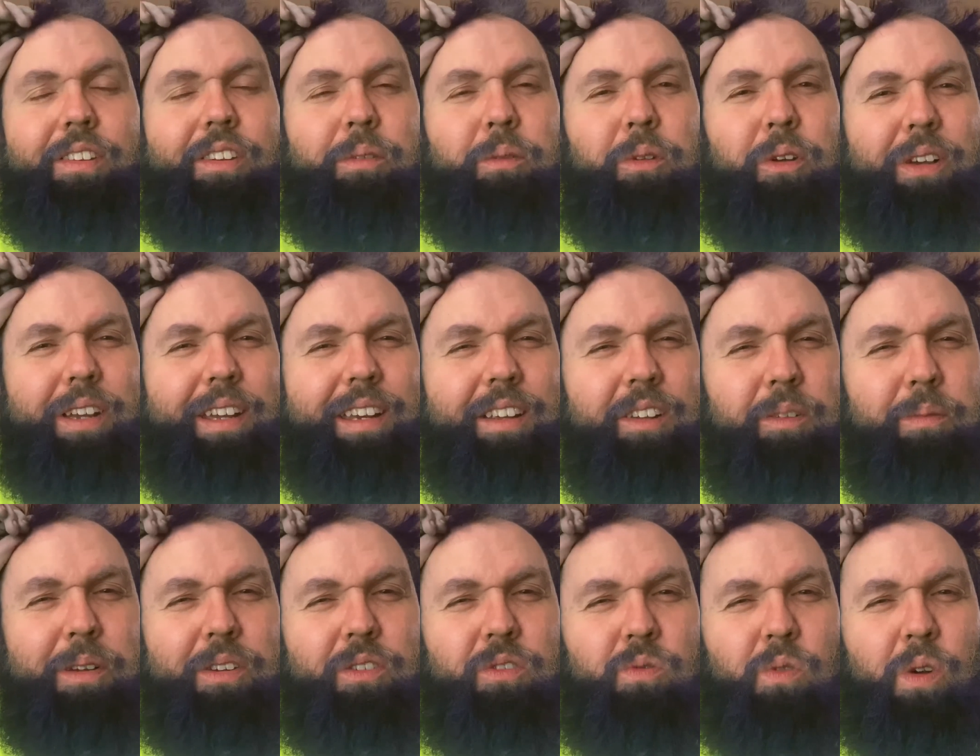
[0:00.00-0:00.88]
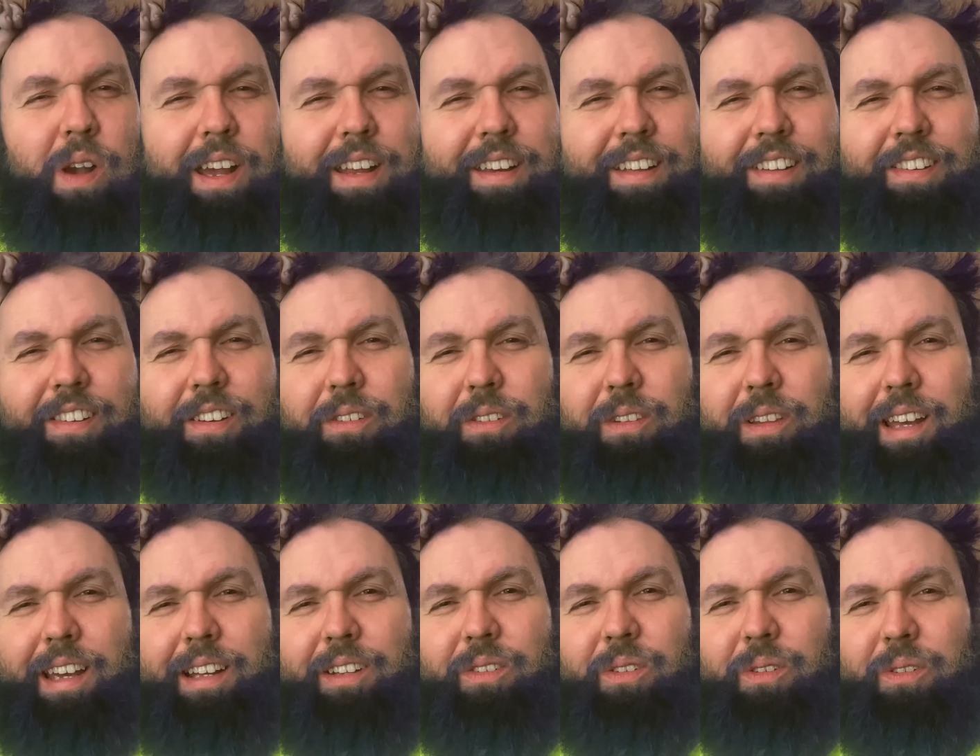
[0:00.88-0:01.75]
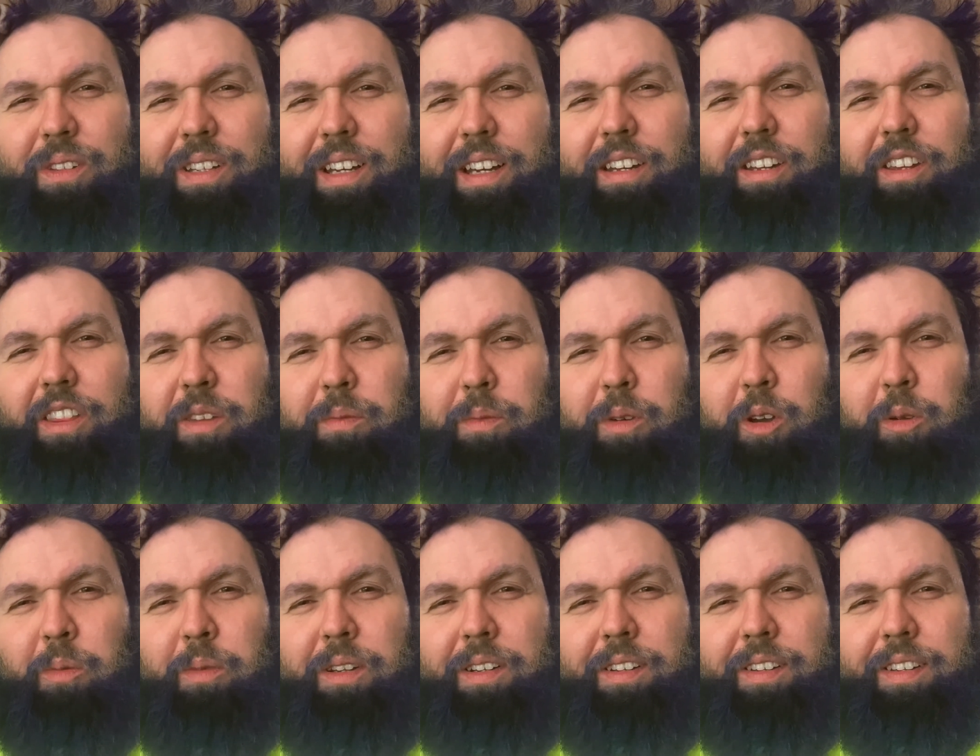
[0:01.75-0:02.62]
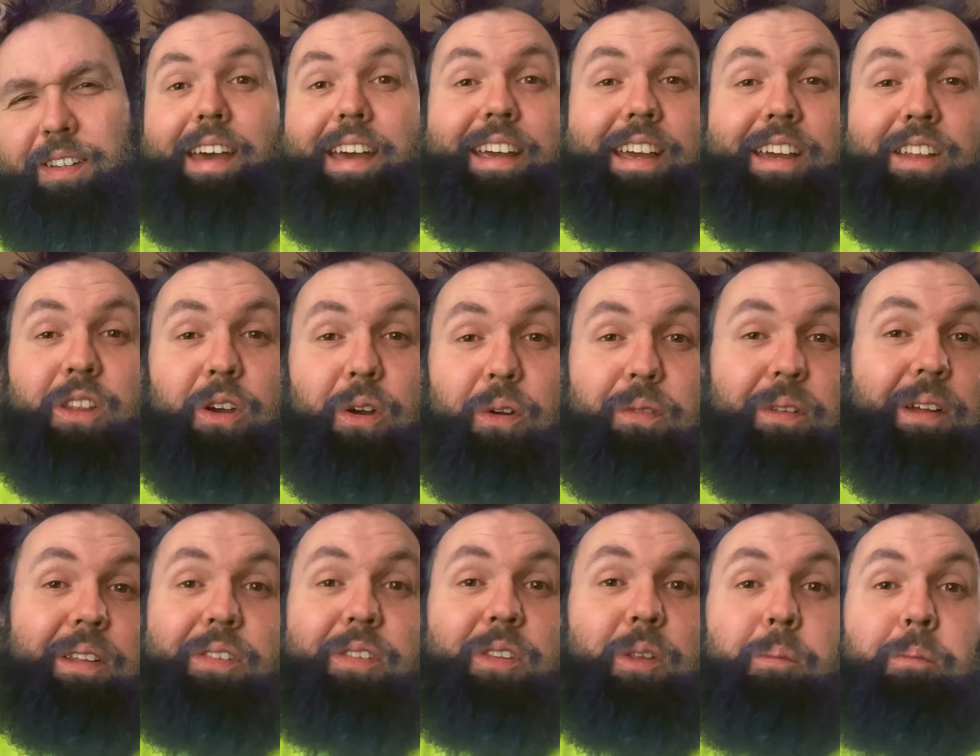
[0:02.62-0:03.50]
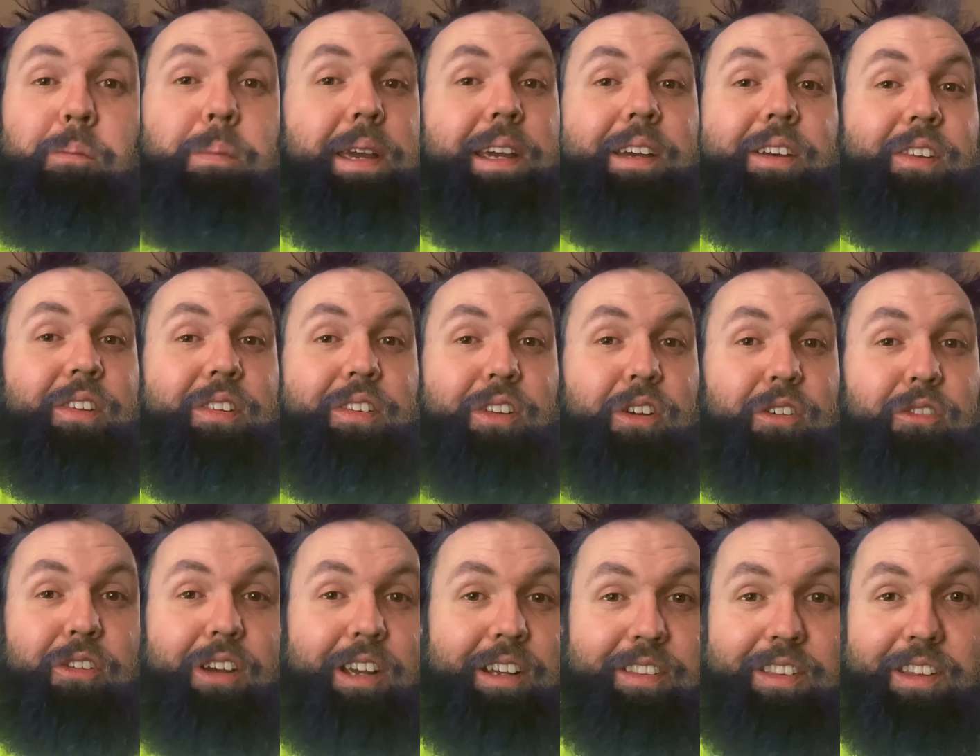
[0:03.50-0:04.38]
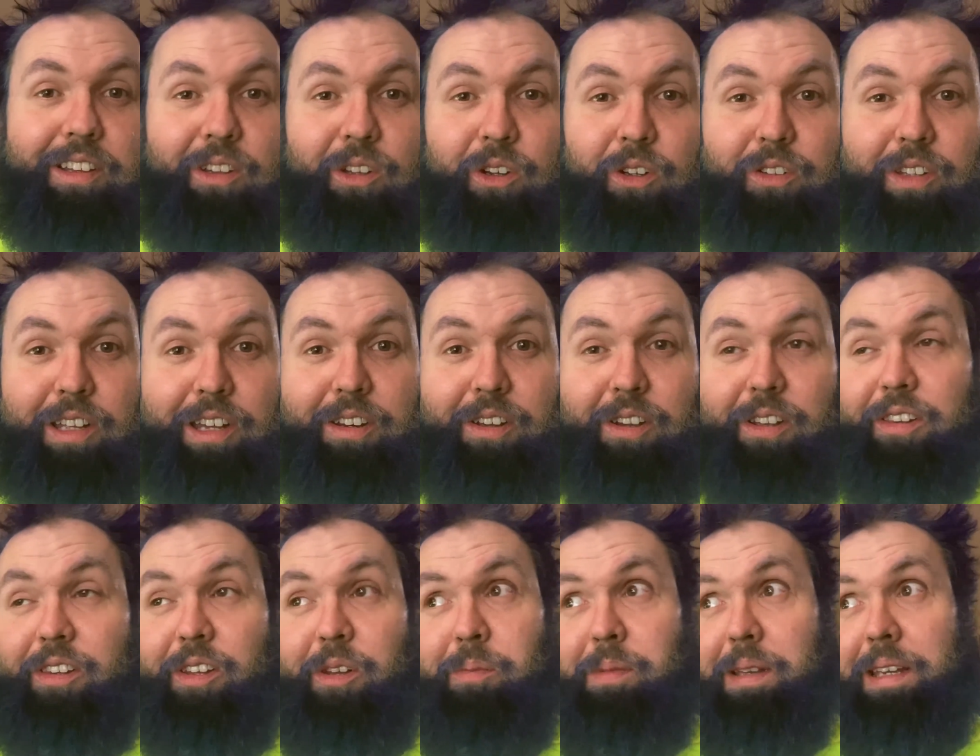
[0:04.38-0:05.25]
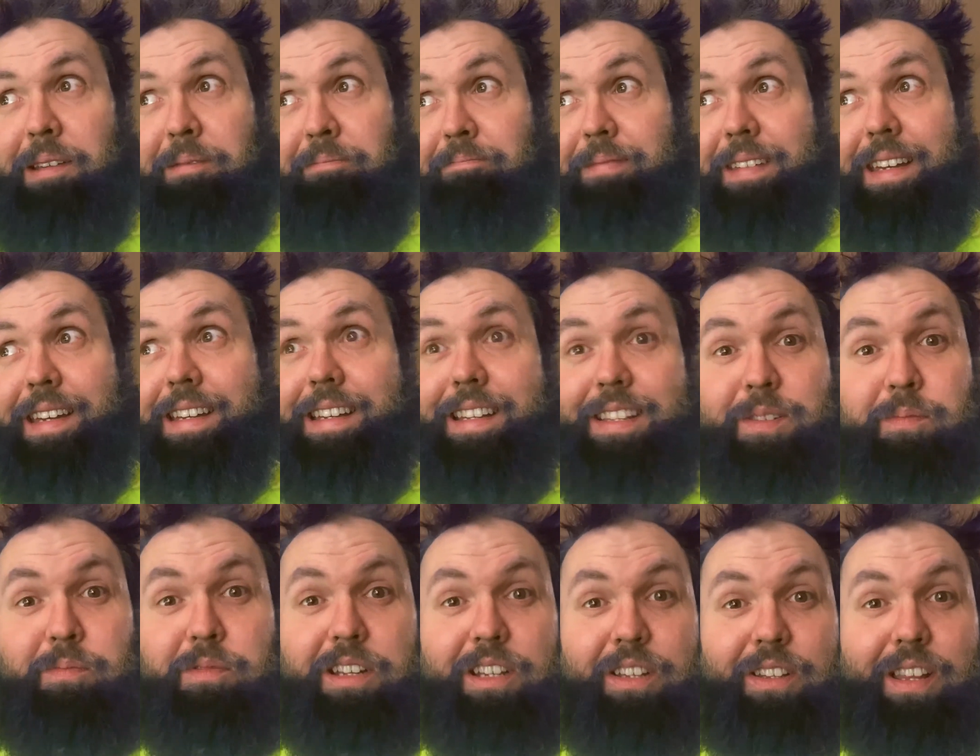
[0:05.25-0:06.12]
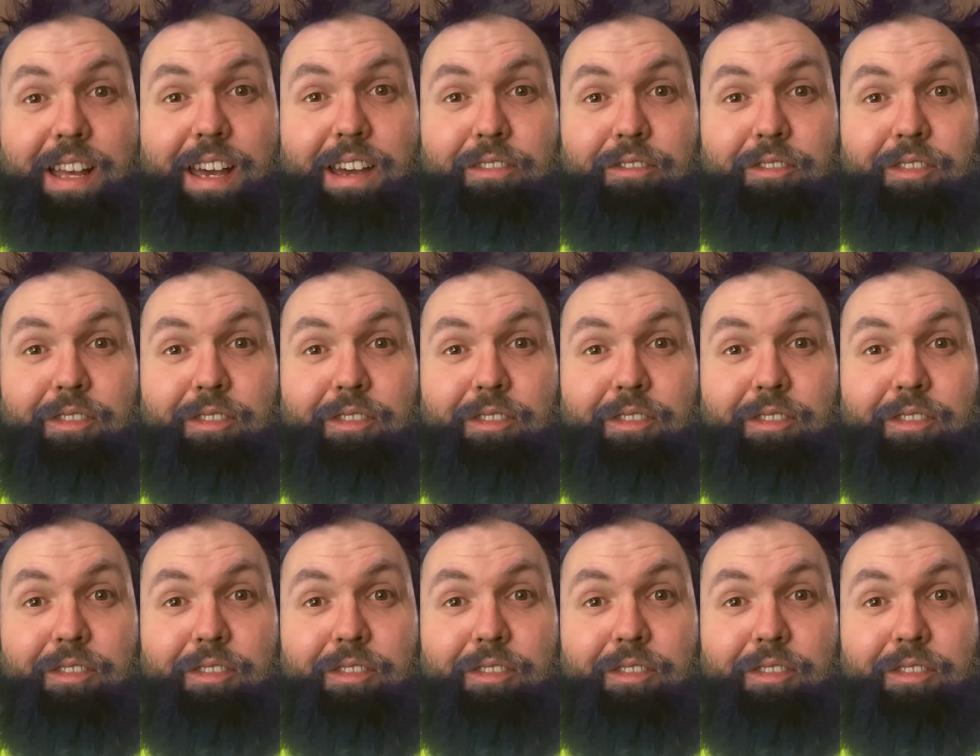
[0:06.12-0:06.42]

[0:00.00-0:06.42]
I'm not getting as much writing as I would like to done at the moment. Again though, if that's the biggest effect that lockdown has on me, it's pretty good life.